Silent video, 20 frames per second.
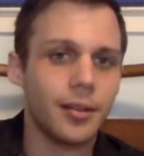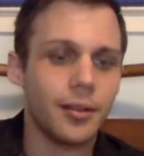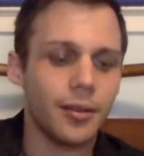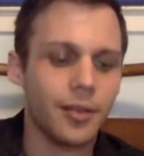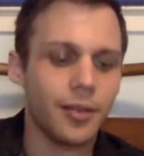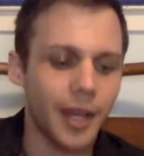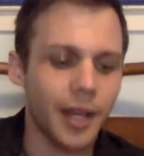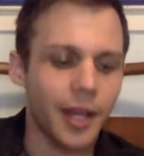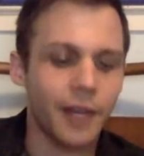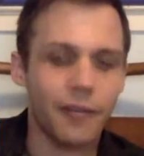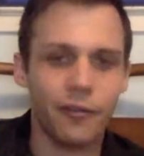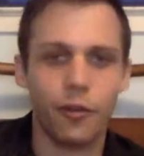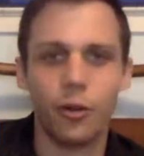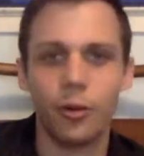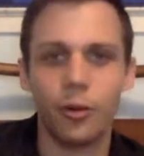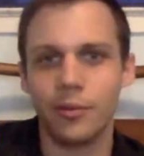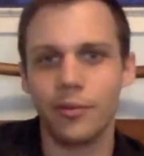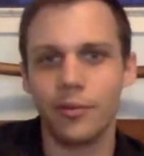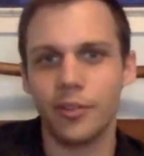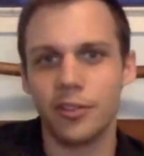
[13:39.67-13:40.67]
That
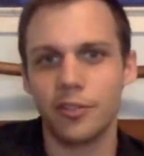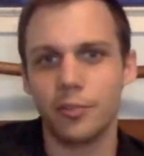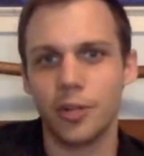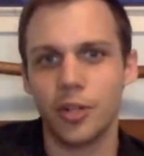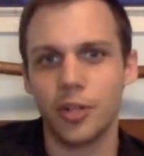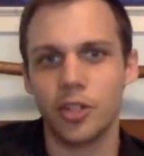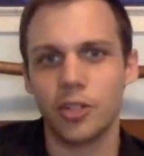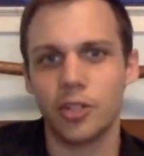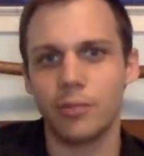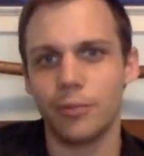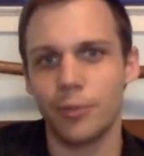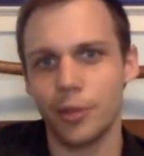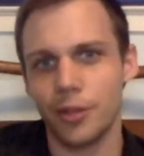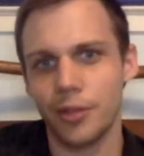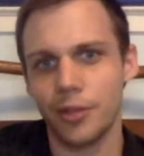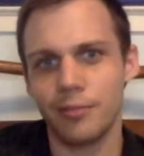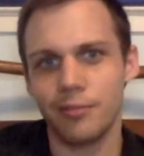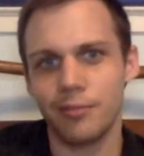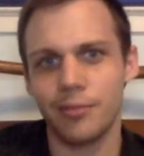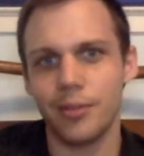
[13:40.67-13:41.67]
form of expression
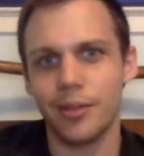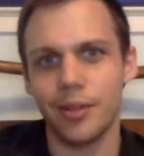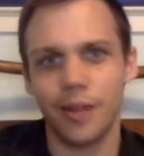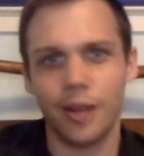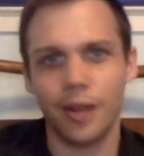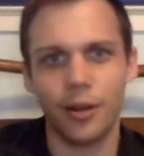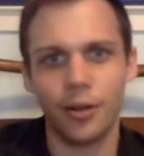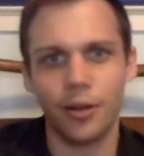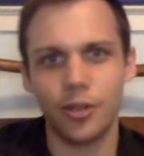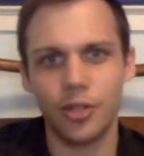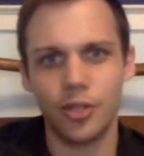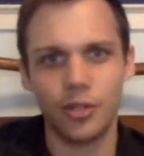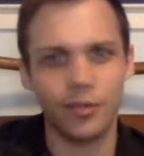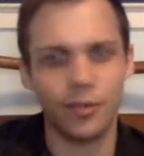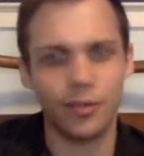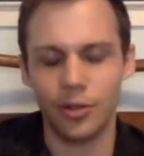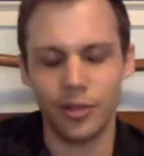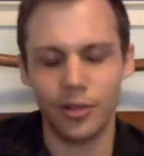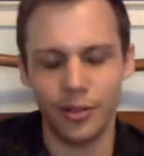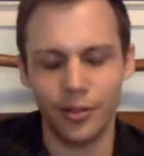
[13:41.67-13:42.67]
within a college
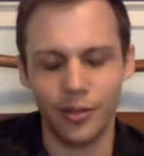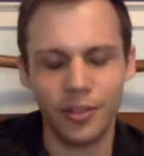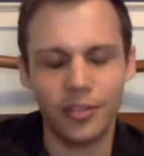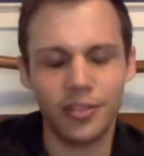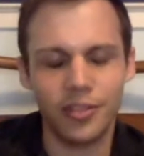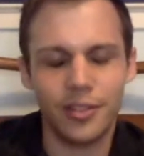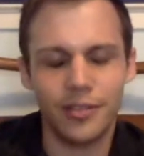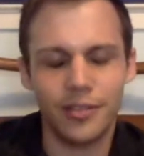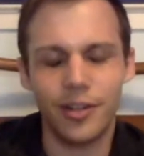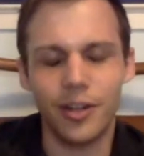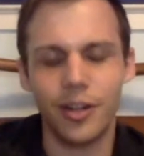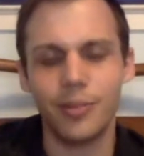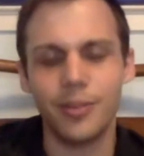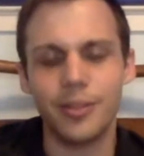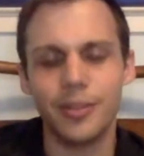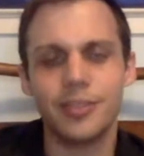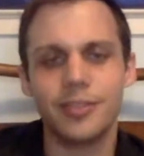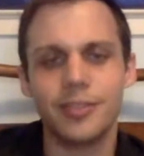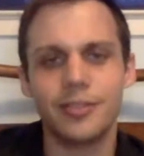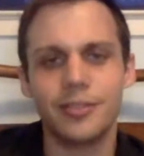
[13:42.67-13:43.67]
or a university
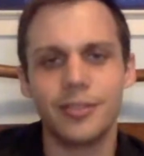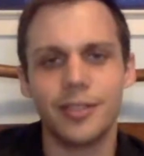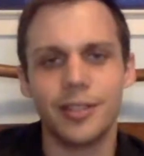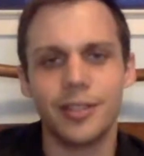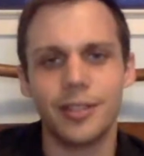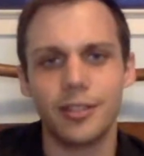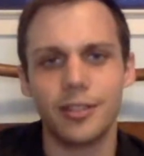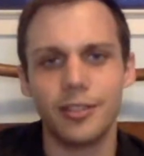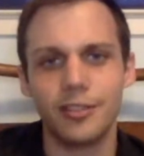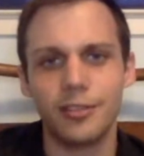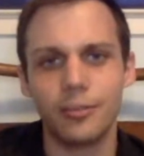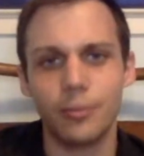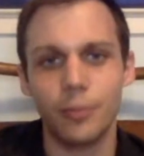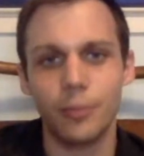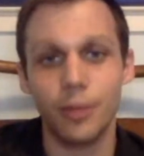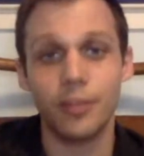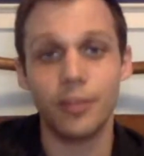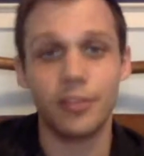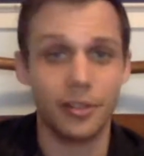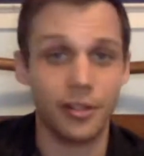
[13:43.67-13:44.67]
environment like this
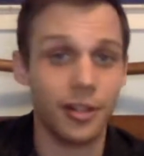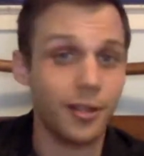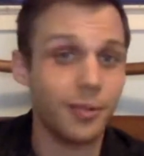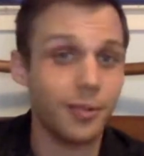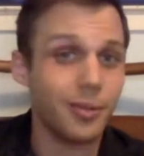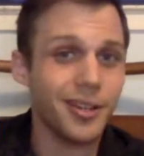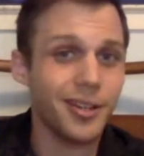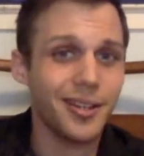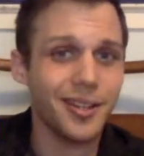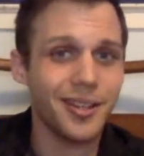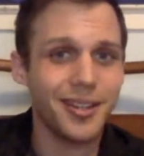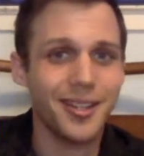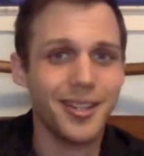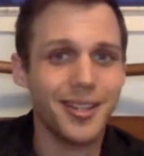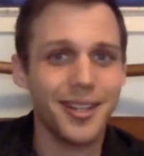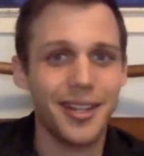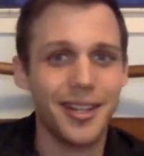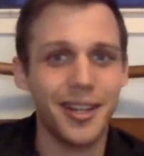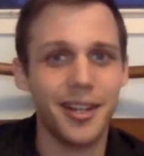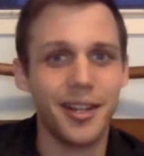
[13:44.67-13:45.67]
was a club.
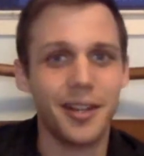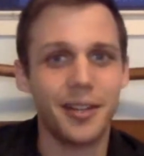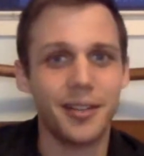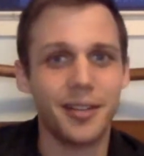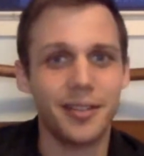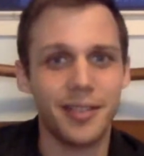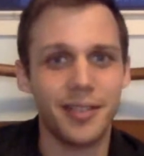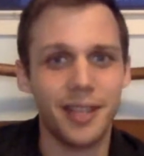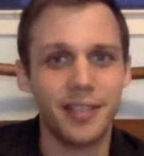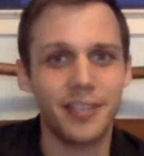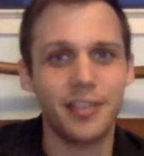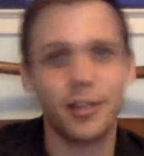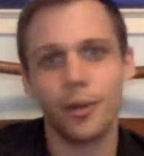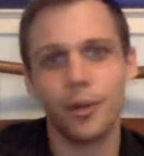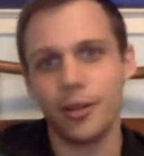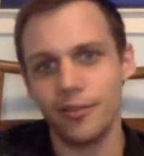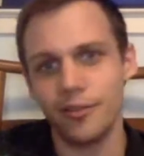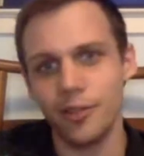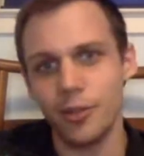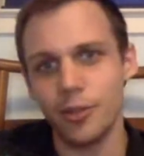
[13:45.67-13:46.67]
And that's how
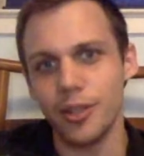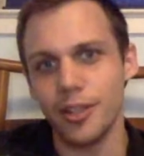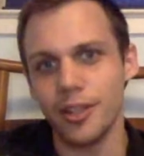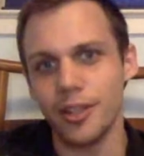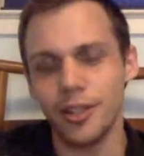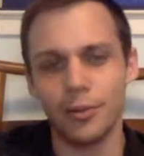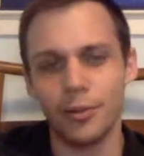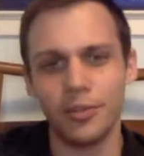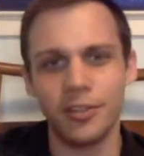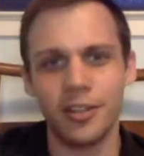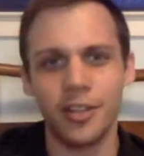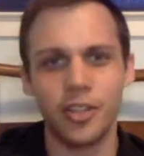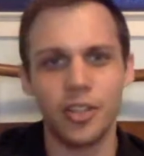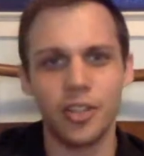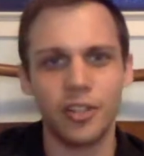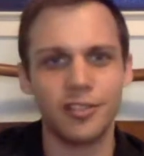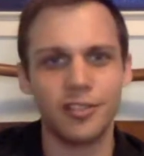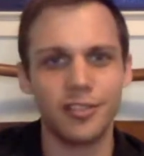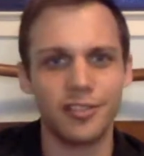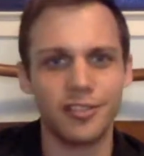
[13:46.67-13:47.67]
I viewed it. It was not
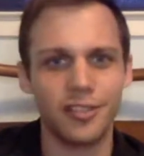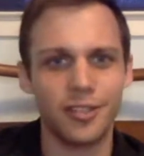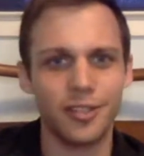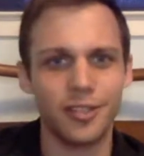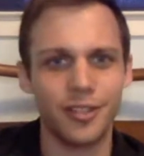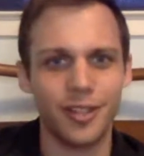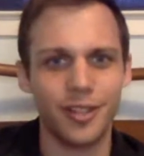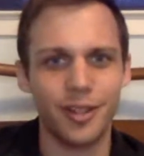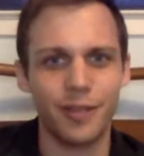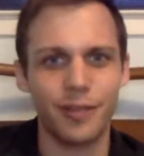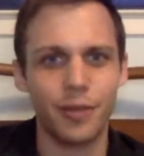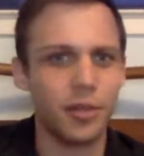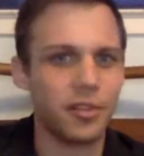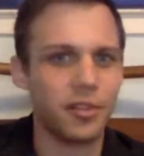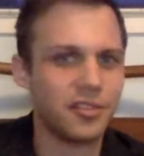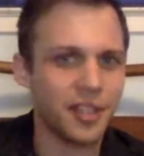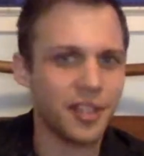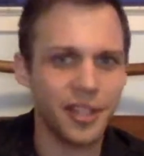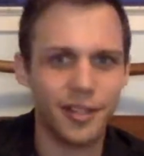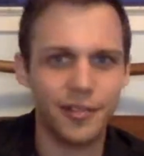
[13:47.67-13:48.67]
just to start a club for the
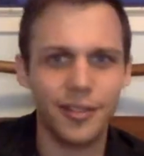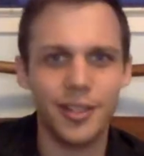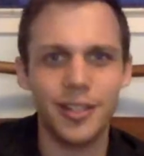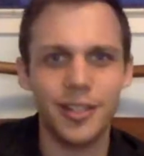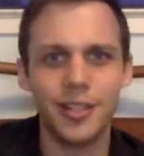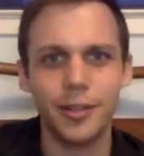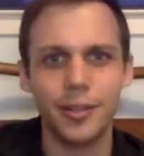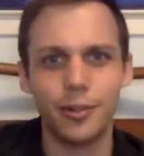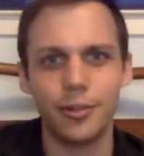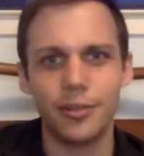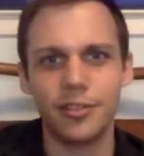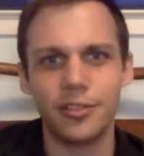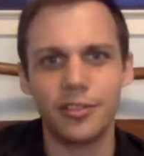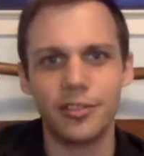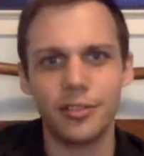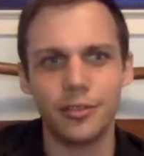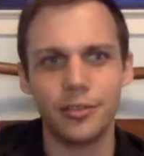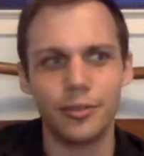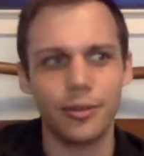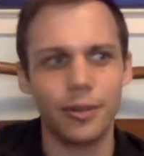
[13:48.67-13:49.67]
sake of it, it was
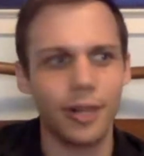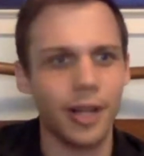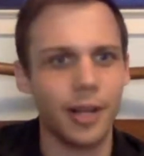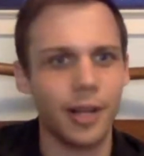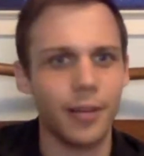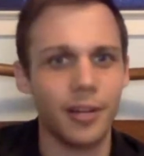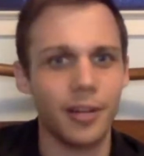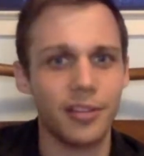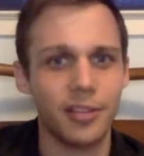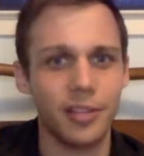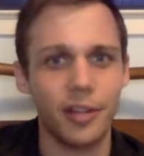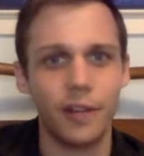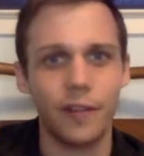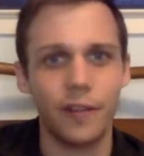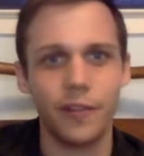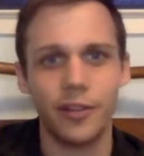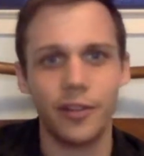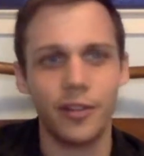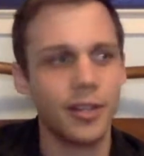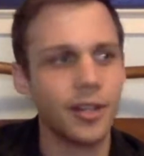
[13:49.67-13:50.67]
to allow myself
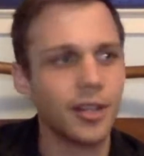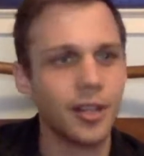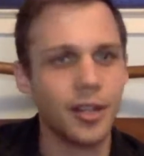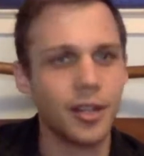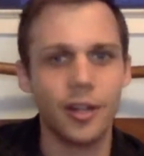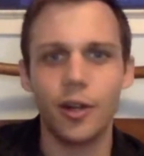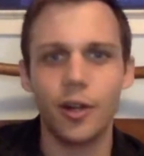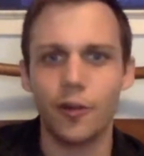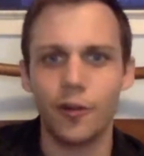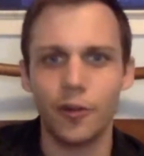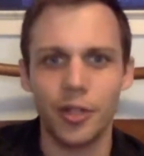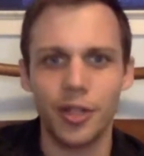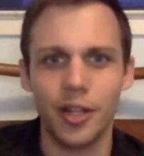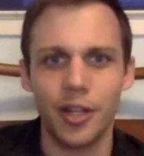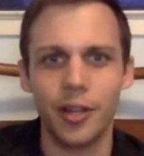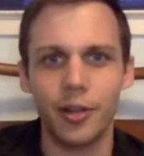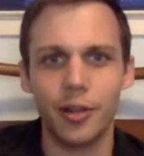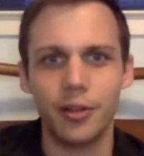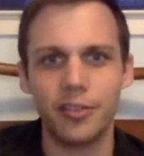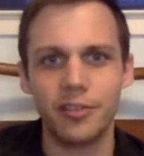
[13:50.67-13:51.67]
and hopefully
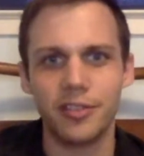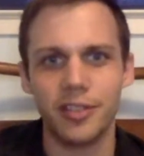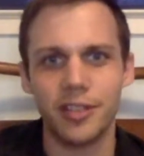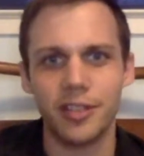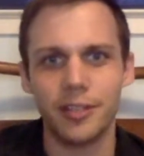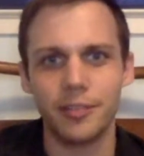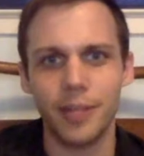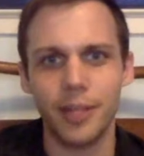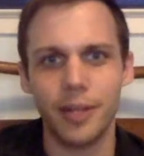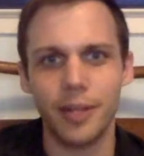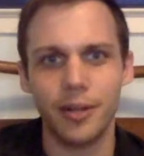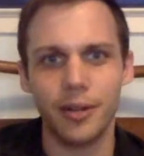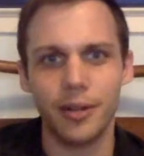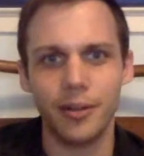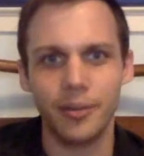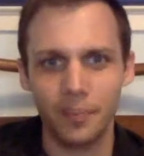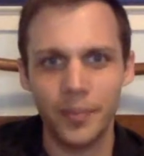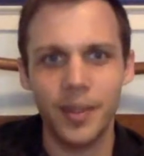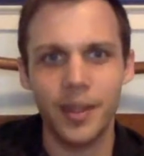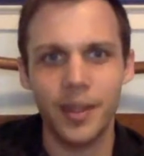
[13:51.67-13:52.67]
others to get better
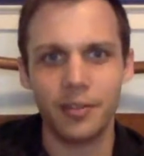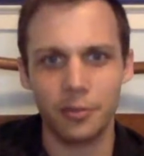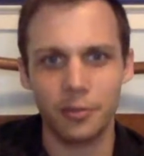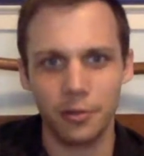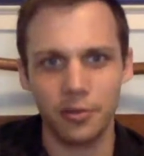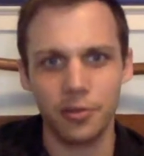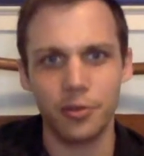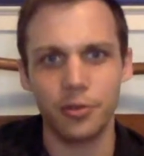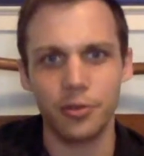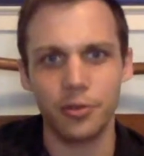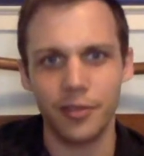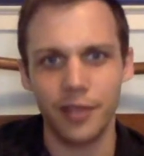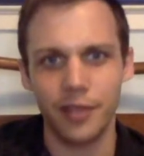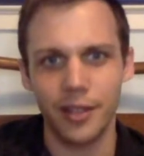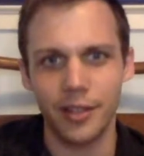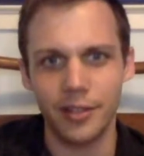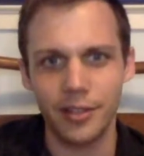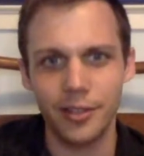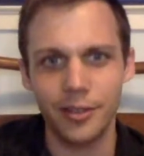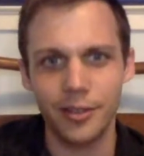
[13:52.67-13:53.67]
as a result of
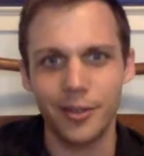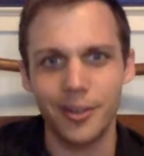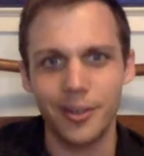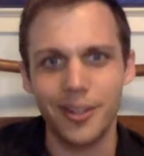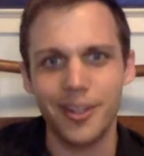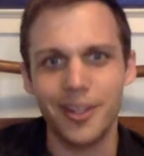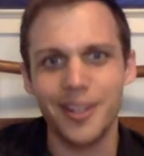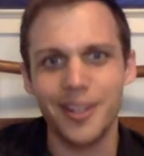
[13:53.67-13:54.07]
that too. Mm-hmm.